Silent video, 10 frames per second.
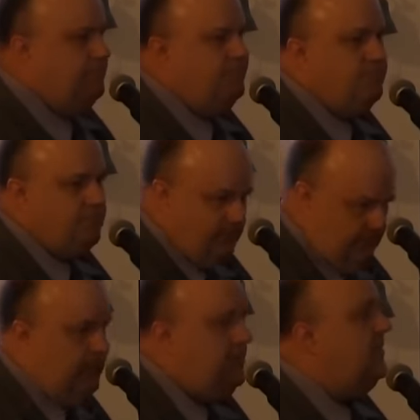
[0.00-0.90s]
And
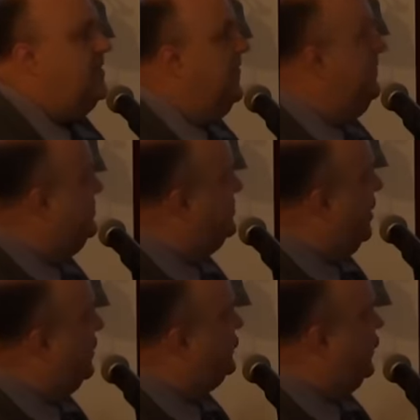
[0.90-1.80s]
then
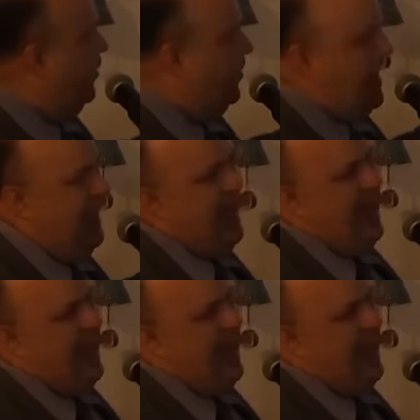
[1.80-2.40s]
there's also